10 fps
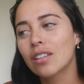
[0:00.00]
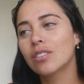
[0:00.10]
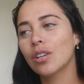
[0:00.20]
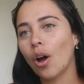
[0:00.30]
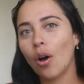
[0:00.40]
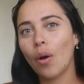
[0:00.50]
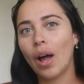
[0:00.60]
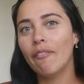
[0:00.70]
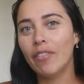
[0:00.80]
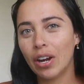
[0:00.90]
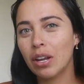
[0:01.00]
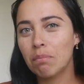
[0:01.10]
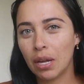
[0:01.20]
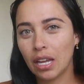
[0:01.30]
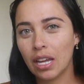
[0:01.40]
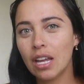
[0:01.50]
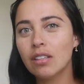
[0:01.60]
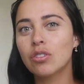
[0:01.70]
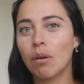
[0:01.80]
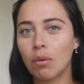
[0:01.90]
So I'm very picky.
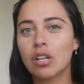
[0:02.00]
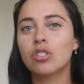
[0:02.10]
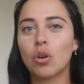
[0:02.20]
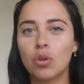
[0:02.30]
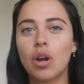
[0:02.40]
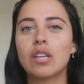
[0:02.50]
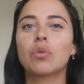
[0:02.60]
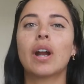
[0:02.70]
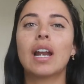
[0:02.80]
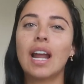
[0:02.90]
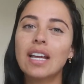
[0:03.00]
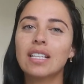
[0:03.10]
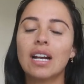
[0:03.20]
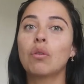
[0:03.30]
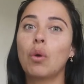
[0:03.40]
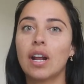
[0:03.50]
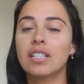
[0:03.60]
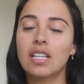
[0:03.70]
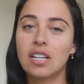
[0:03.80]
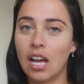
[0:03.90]
So I'm gonna show you guys what I liked and what I
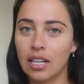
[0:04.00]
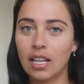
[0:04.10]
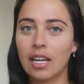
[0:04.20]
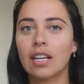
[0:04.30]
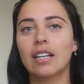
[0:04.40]
did not like.